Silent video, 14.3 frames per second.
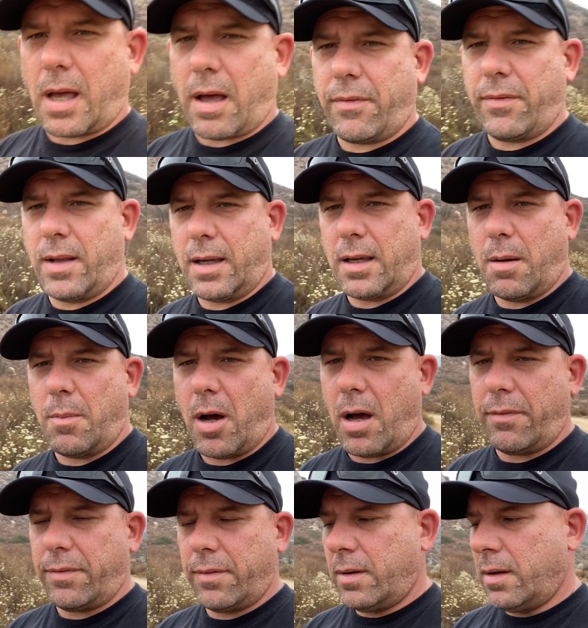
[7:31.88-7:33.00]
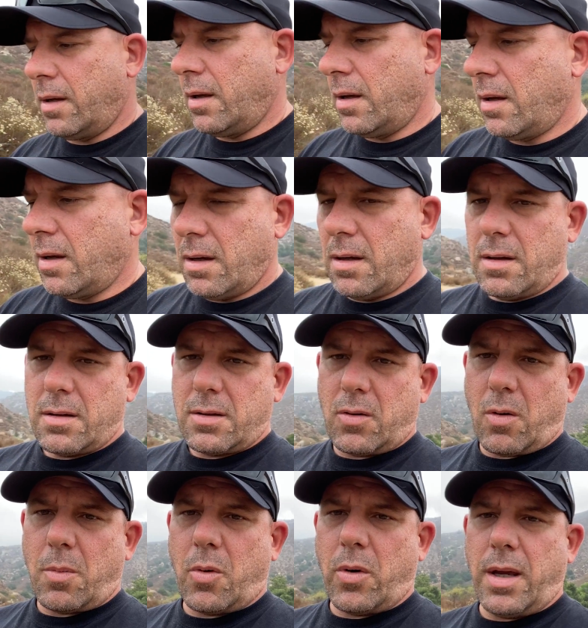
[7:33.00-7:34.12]
off and they come off,
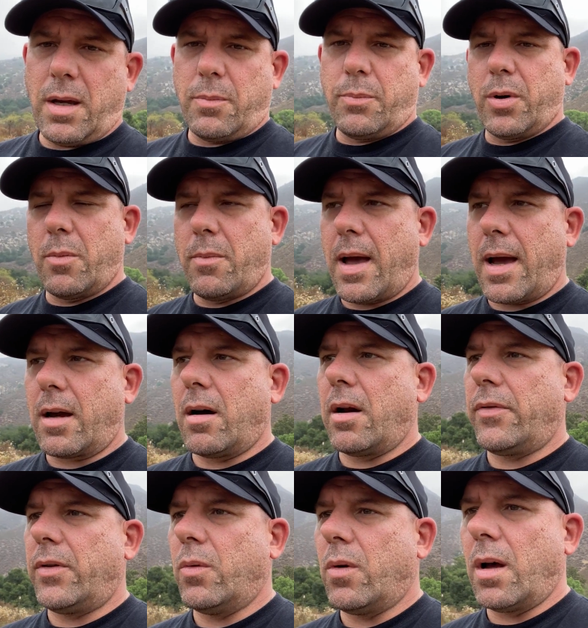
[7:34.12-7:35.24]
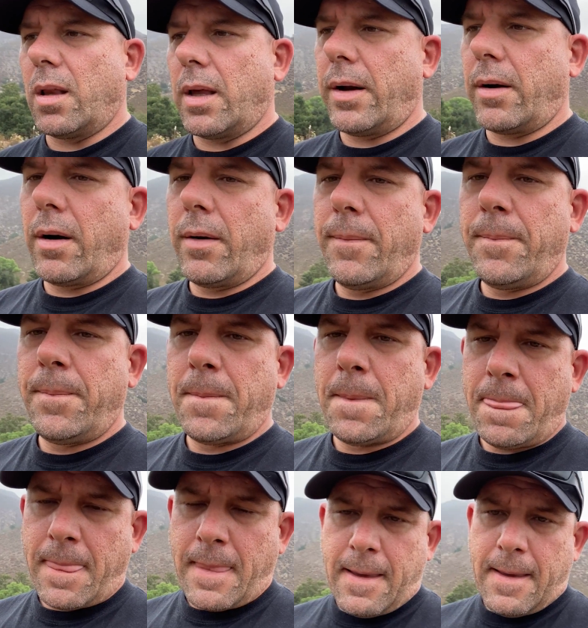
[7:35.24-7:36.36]
store them away. You can put them back on if you want later.
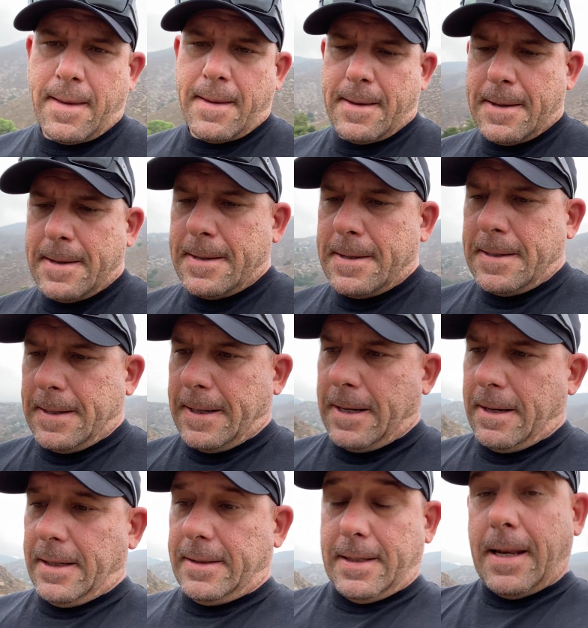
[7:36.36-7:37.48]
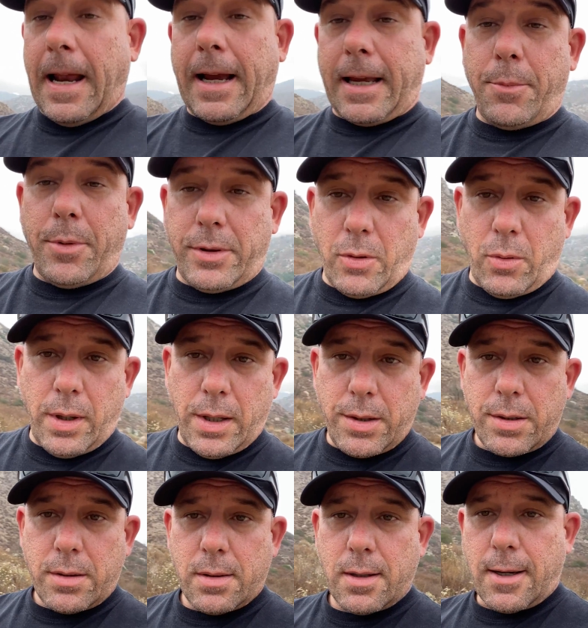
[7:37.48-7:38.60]
It did not come with the
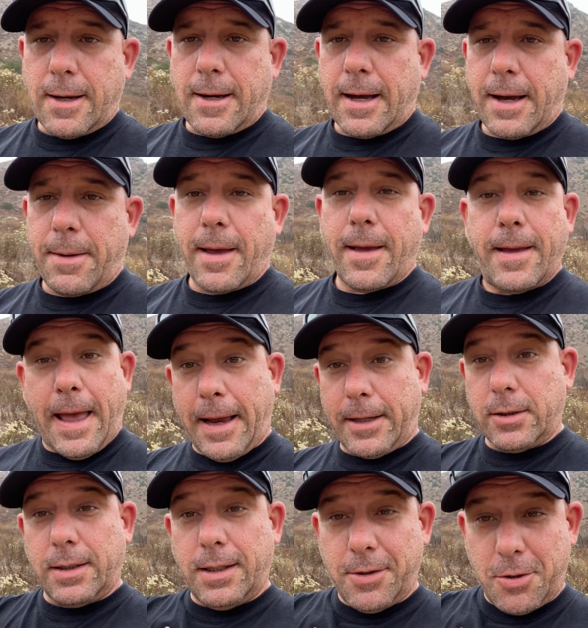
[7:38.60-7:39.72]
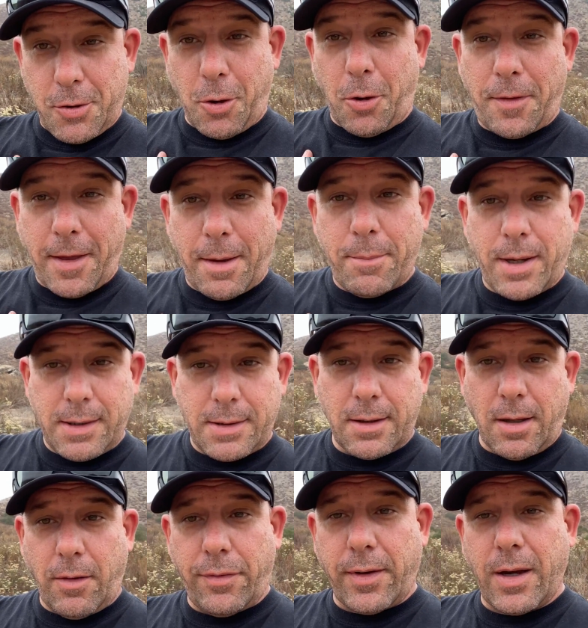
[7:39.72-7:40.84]
winch. I actually installed that
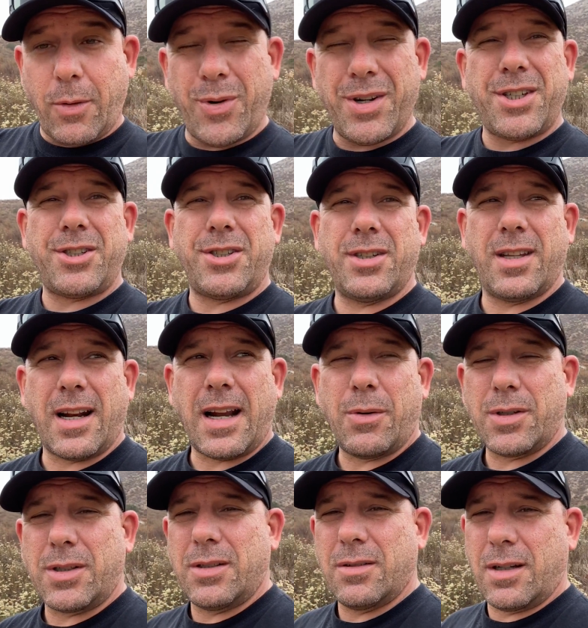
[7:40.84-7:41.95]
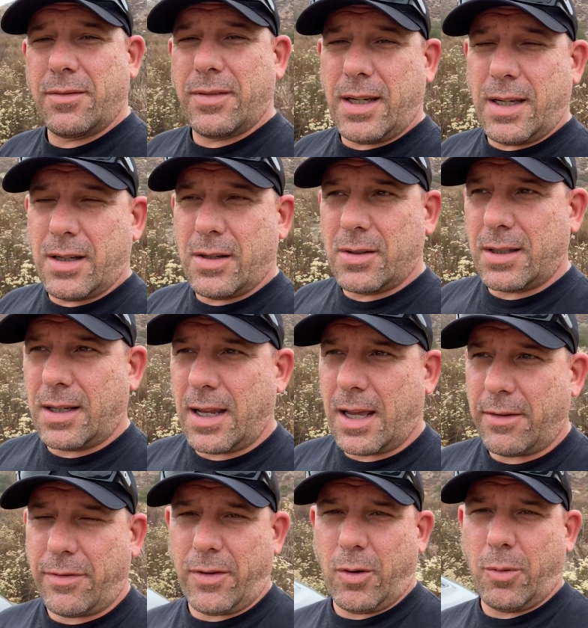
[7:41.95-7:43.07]
myself. I wish that I was doing videos and
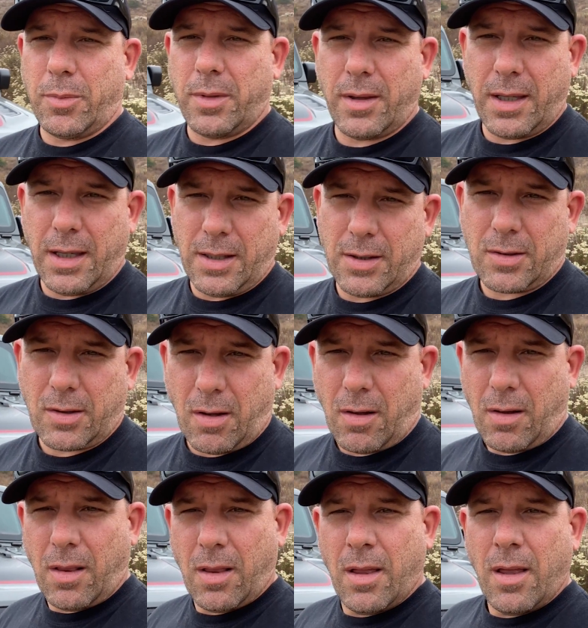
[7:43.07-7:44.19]
had filmed the install,